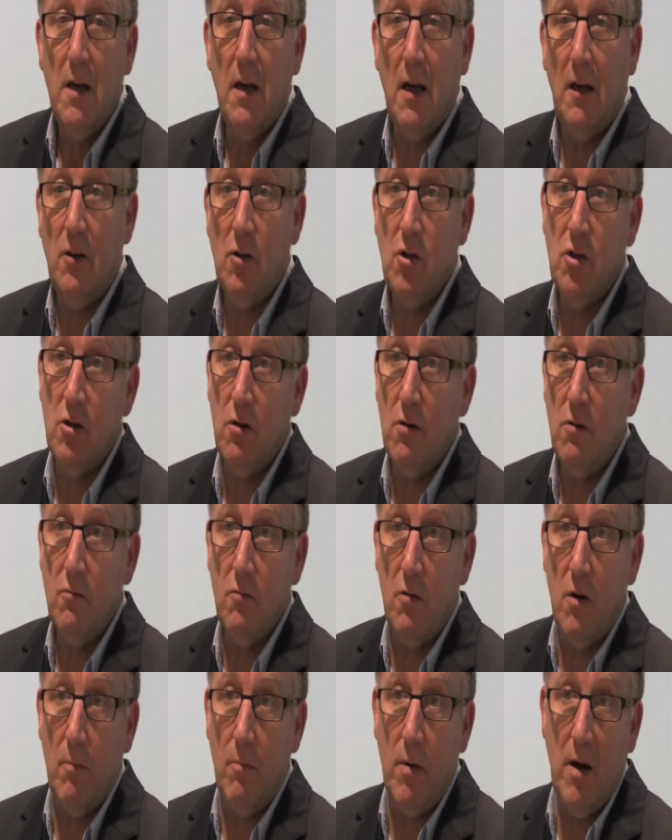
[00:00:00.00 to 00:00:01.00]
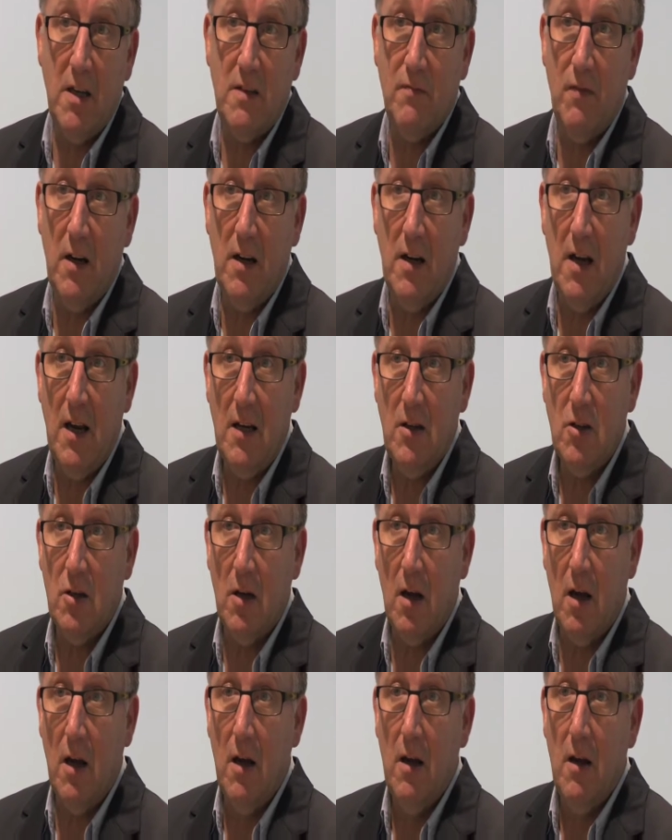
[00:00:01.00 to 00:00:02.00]
And a genre, by its very
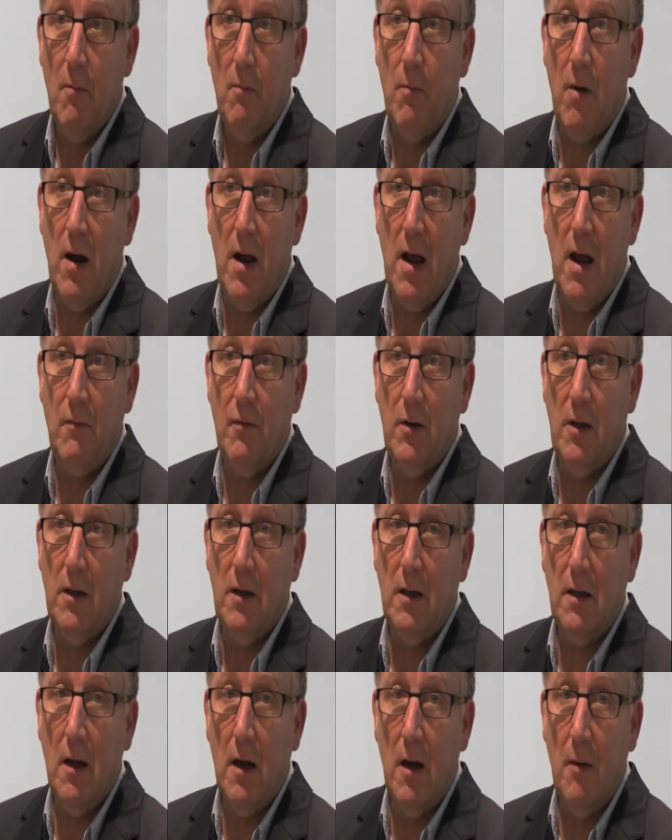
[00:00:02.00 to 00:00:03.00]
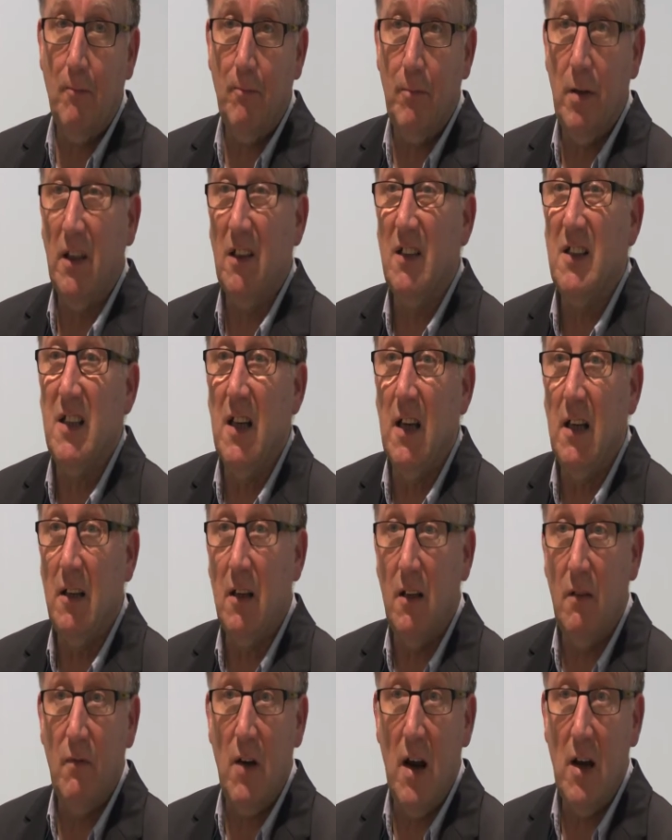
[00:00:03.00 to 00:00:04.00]
nature, by having built-in
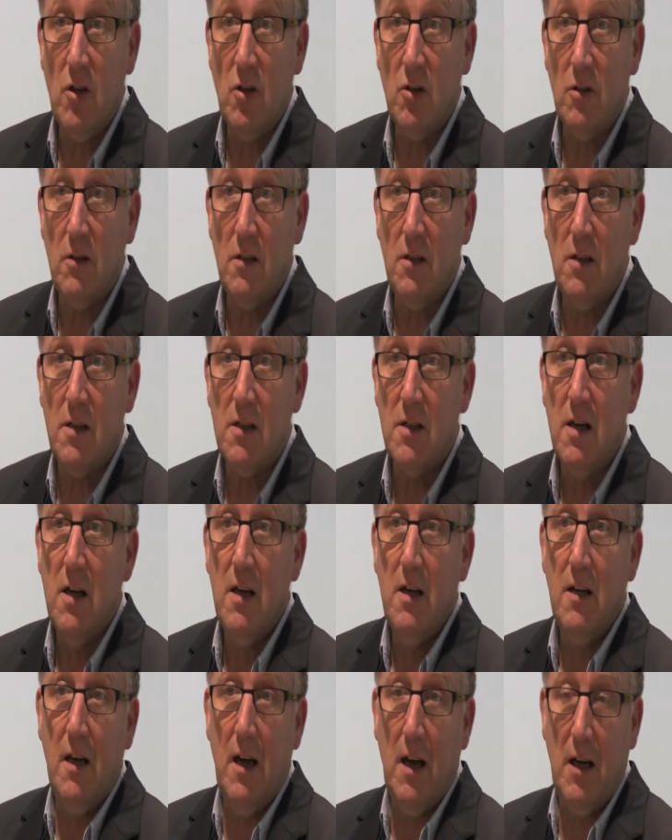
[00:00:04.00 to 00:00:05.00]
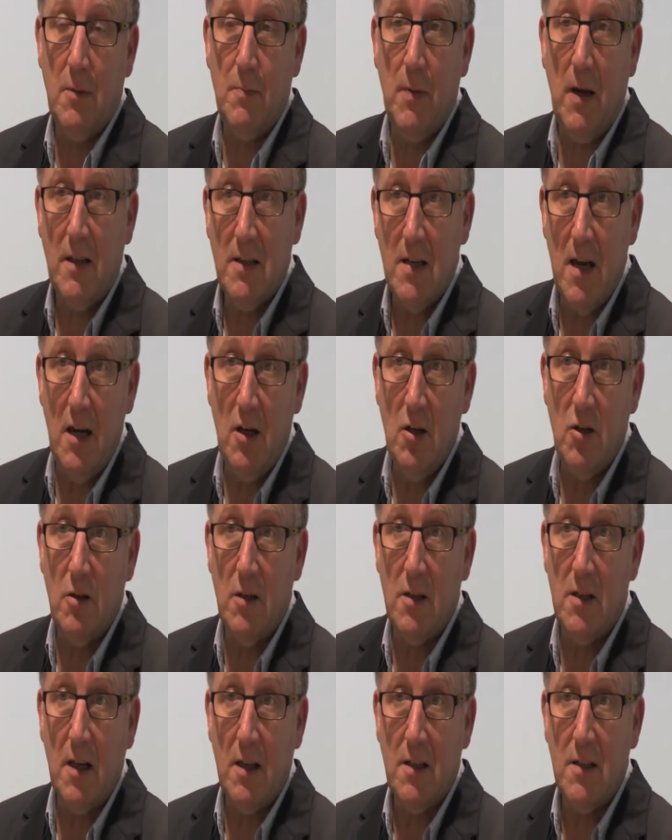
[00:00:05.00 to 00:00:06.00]
conventions,
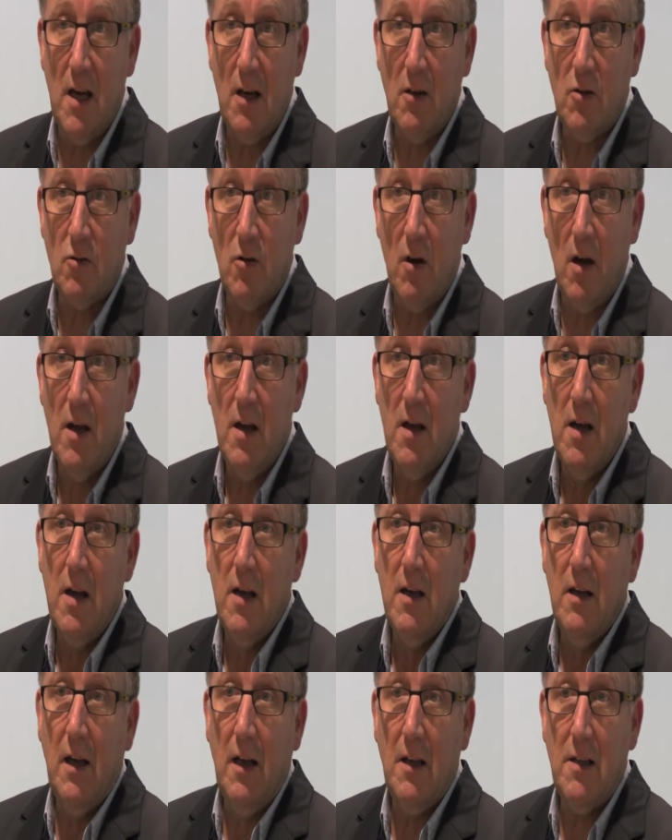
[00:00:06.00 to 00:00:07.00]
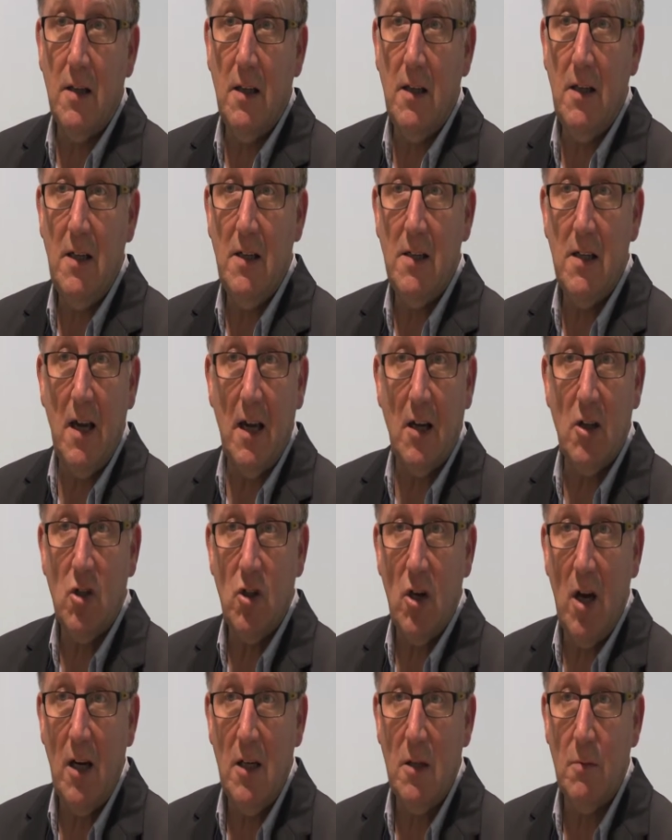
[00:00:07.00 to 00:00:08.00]
expectations, etc., it's an easy
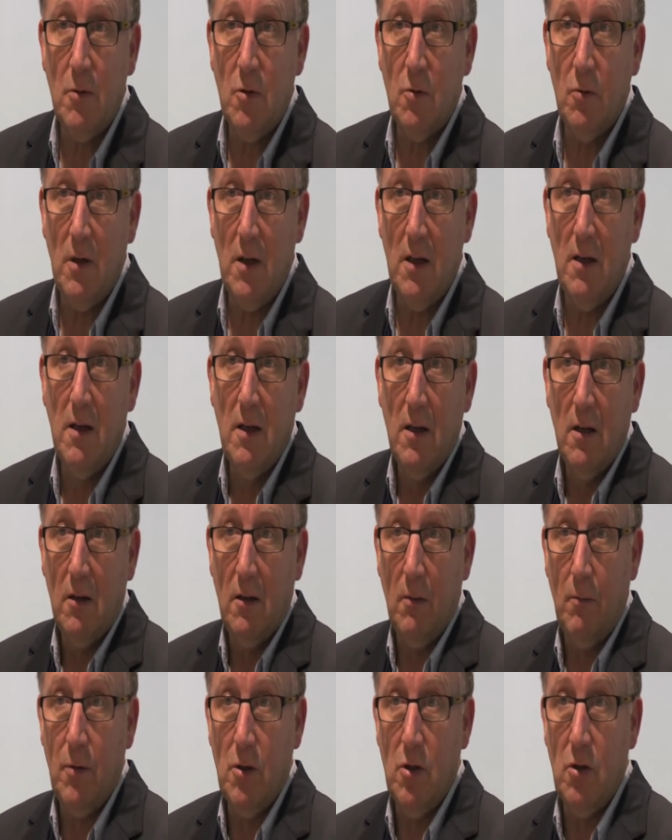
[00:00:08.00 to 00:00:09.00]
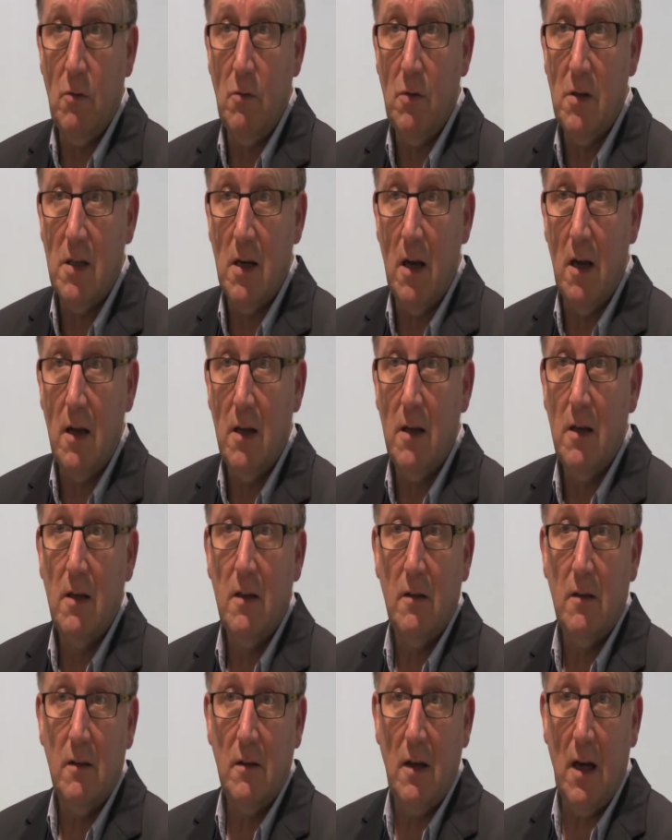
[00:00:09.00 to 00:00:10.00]
exchange between the producer
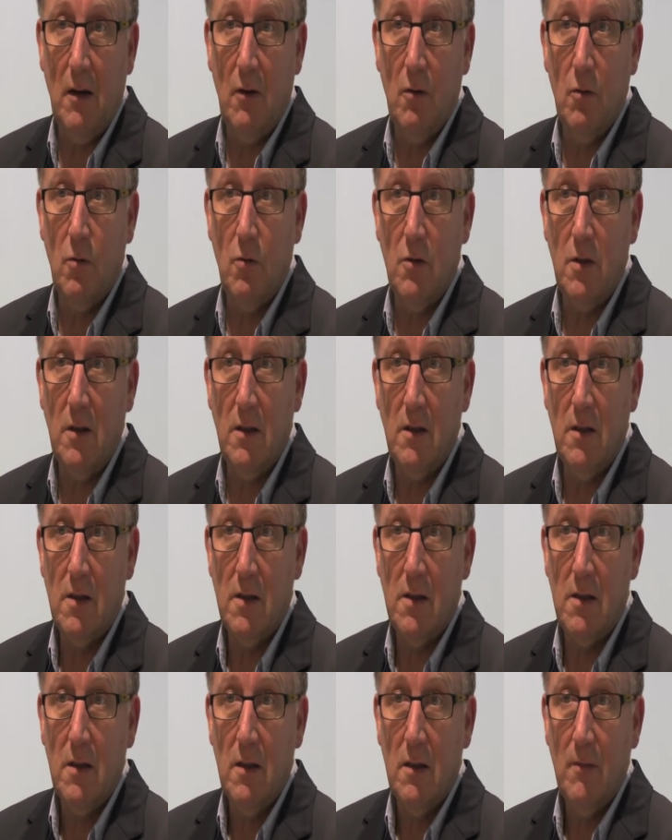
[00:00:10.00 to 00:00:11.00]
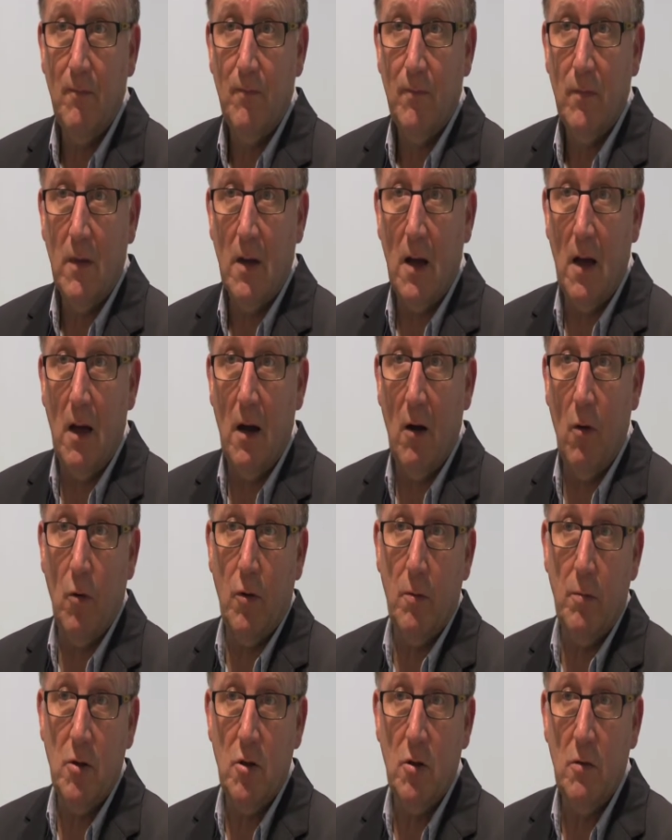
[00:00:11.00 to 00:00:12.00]
and an audience, or
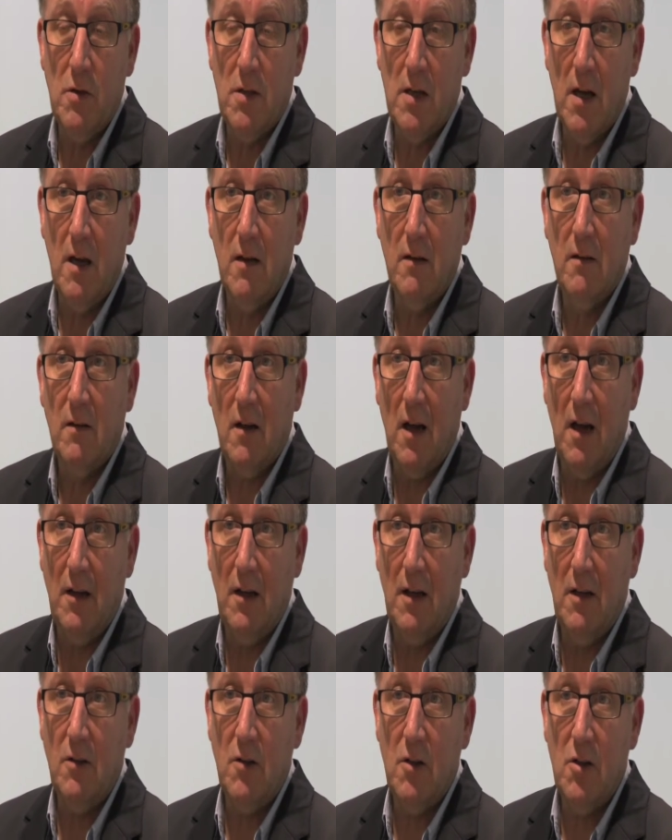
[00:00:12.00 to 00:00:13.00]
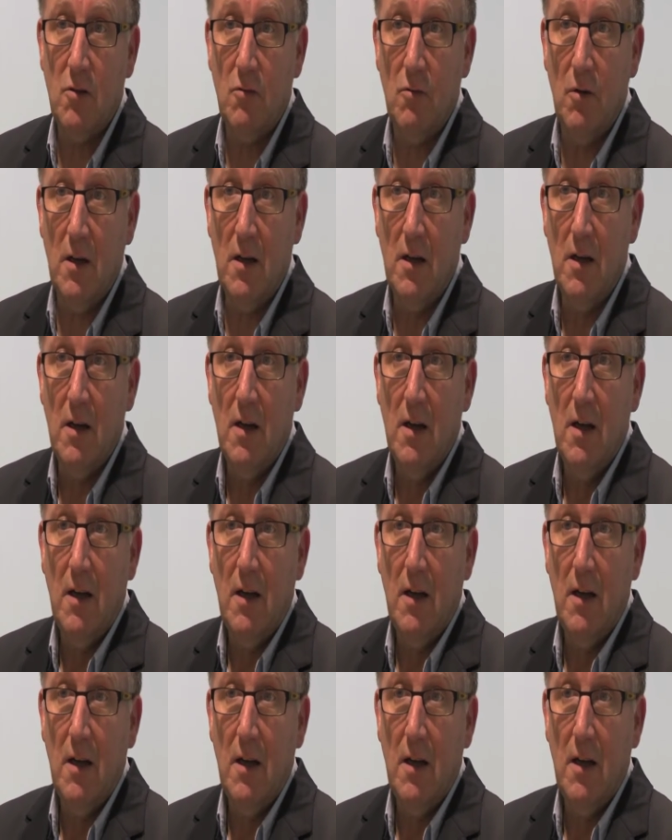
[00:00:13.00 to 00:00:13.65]
the producer and the industry.